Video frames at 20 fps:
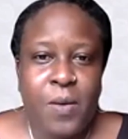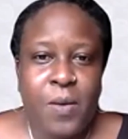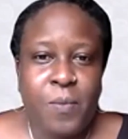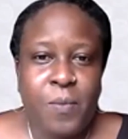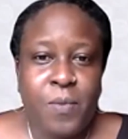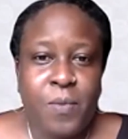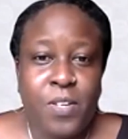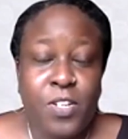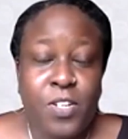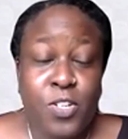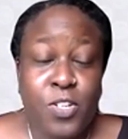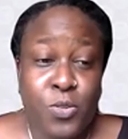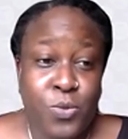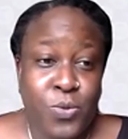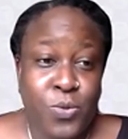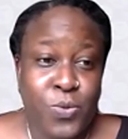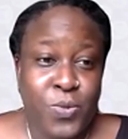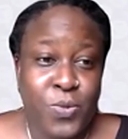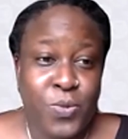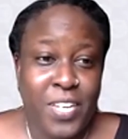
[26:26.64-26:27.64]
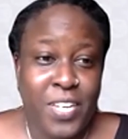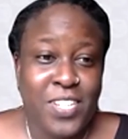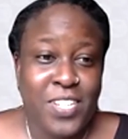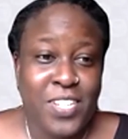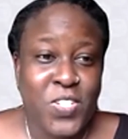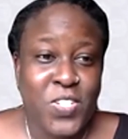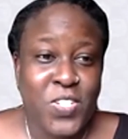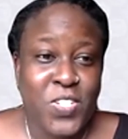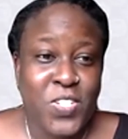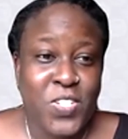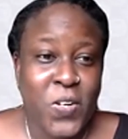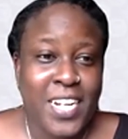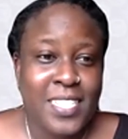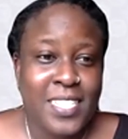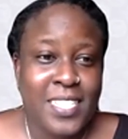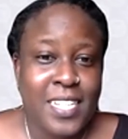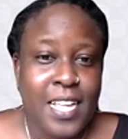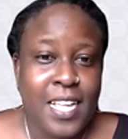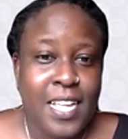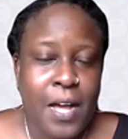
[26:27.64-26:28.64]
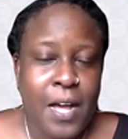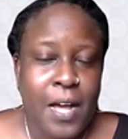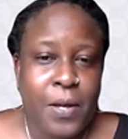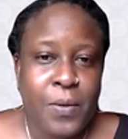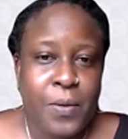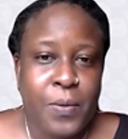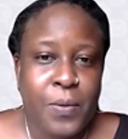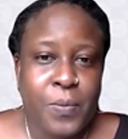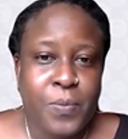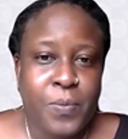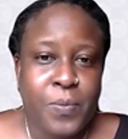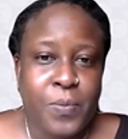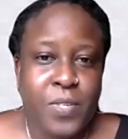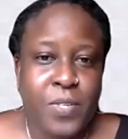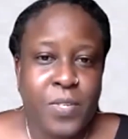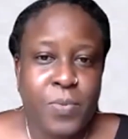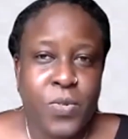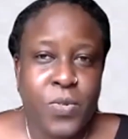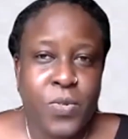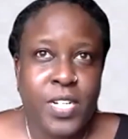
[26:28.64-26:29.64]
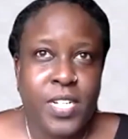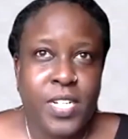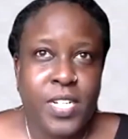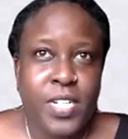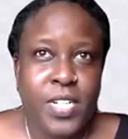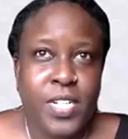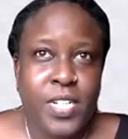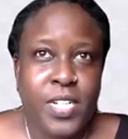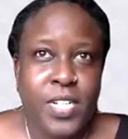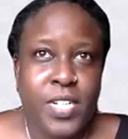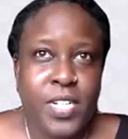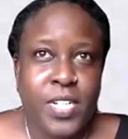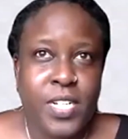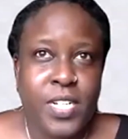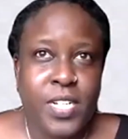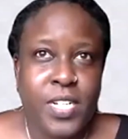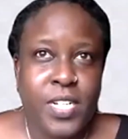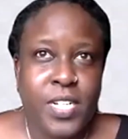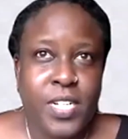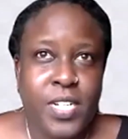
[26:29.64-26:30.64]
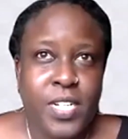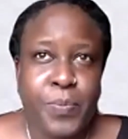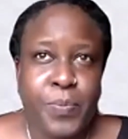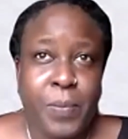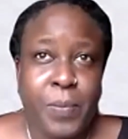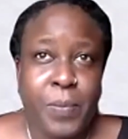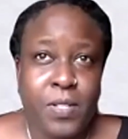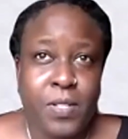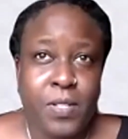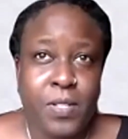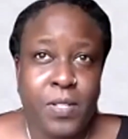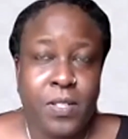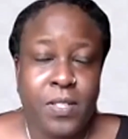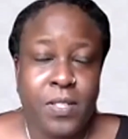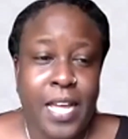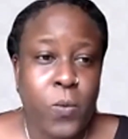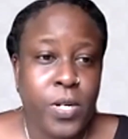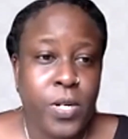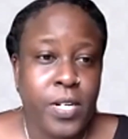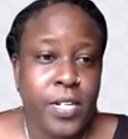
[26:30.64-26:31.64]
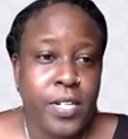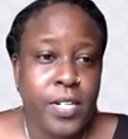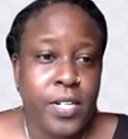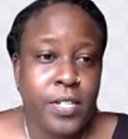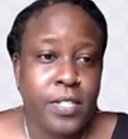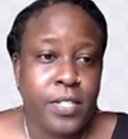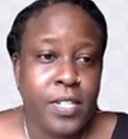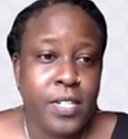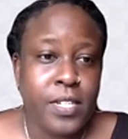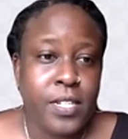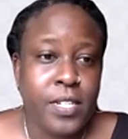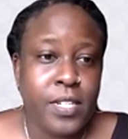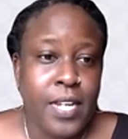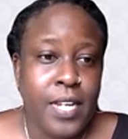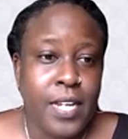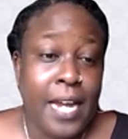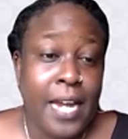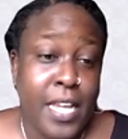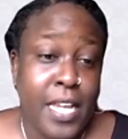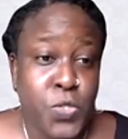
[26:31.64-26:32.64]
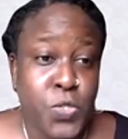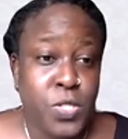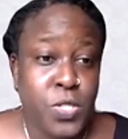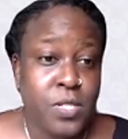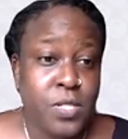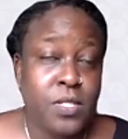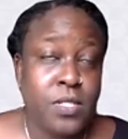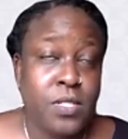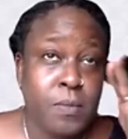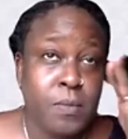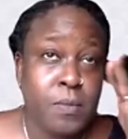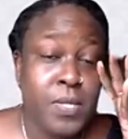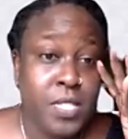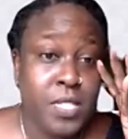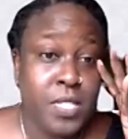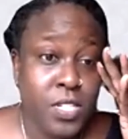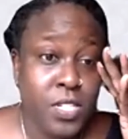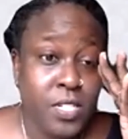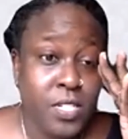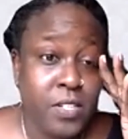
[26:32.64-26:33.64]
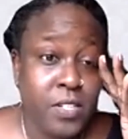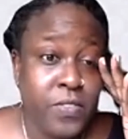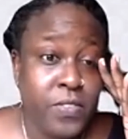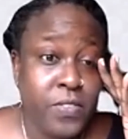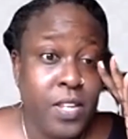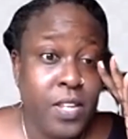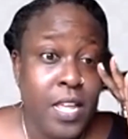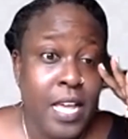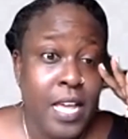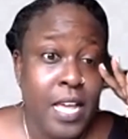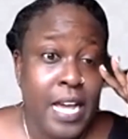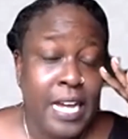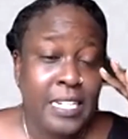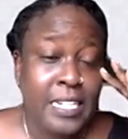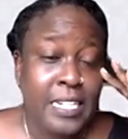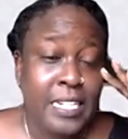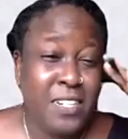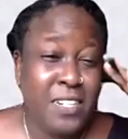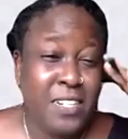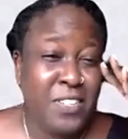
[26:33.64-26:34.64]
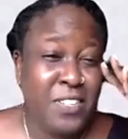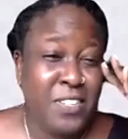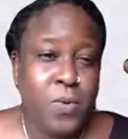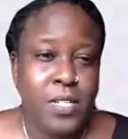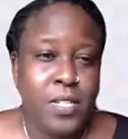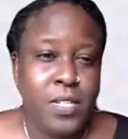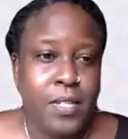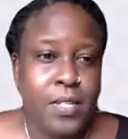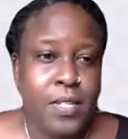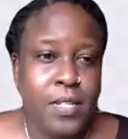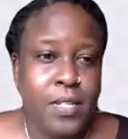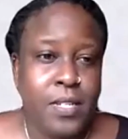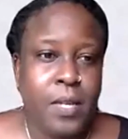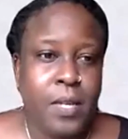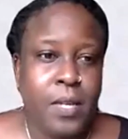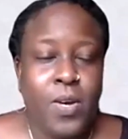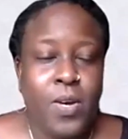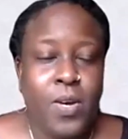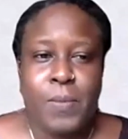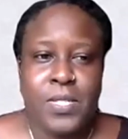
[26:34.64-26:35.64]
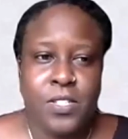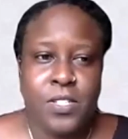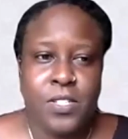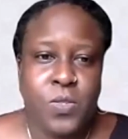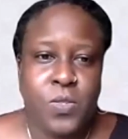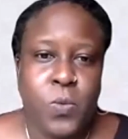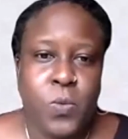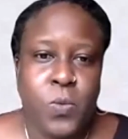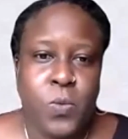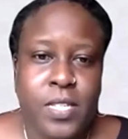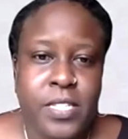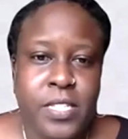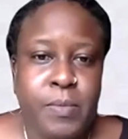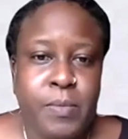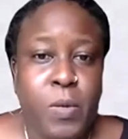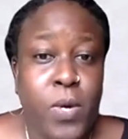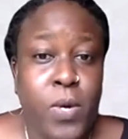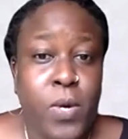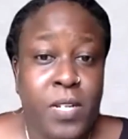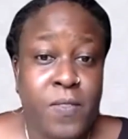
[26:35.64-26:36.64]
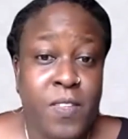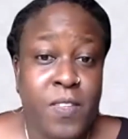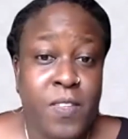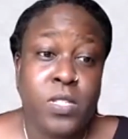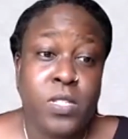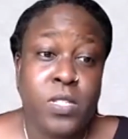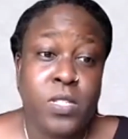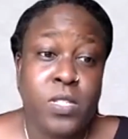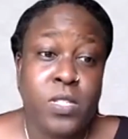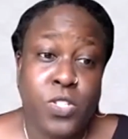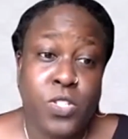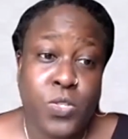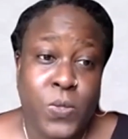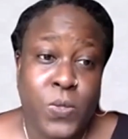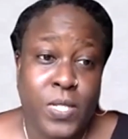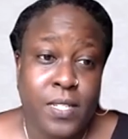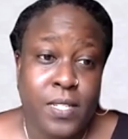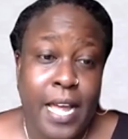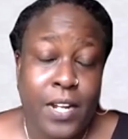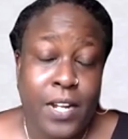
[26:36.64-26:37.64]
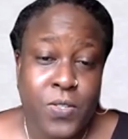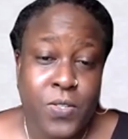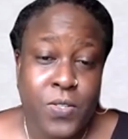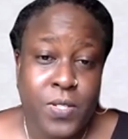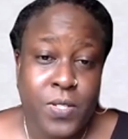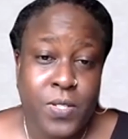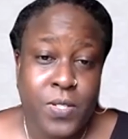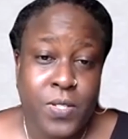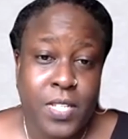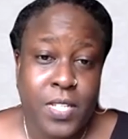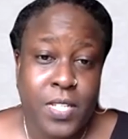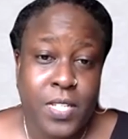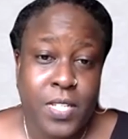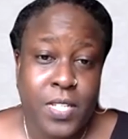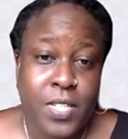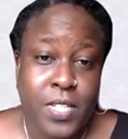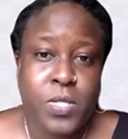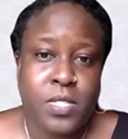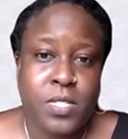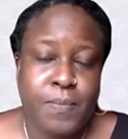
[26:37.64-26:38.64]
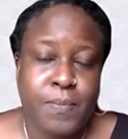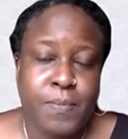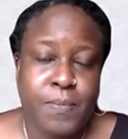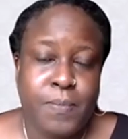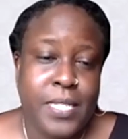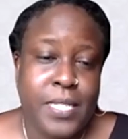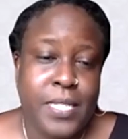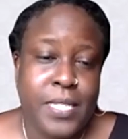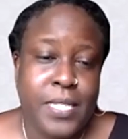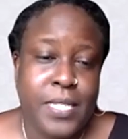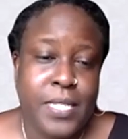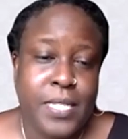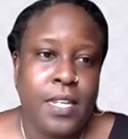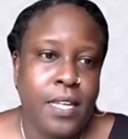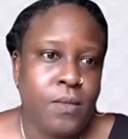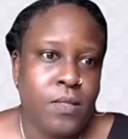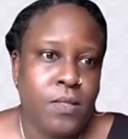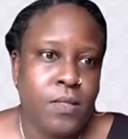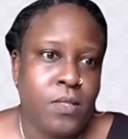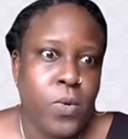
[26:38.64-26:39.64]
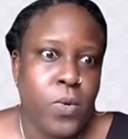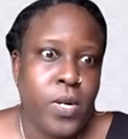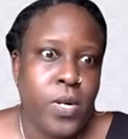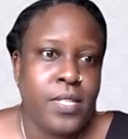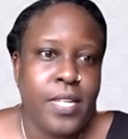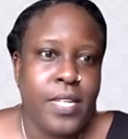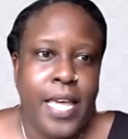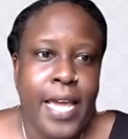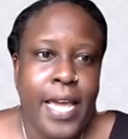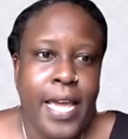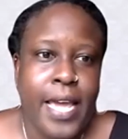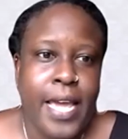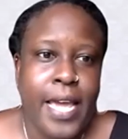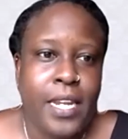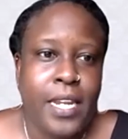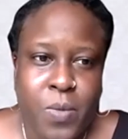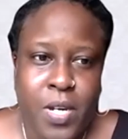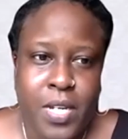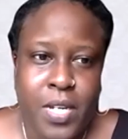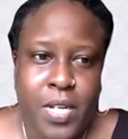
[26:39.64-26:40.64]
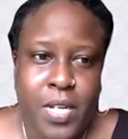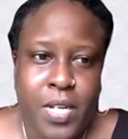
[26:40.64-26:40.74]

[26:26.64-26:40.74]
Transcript: no, in short, the brokers were people that had an institutional position. I didn't really want to name what that position was, but one of them was a student, actually. She was basically like towards the head of the student body.